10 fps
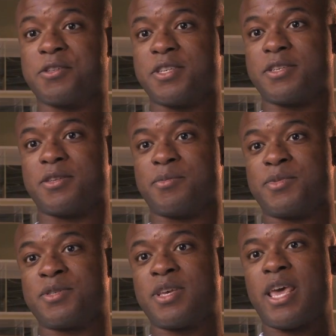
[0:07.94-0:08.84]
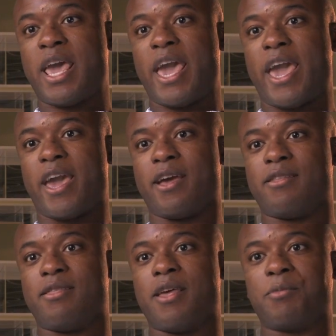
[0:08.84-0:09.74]
systems,
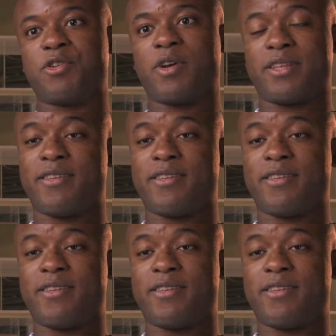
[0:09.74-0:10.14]
and then we try to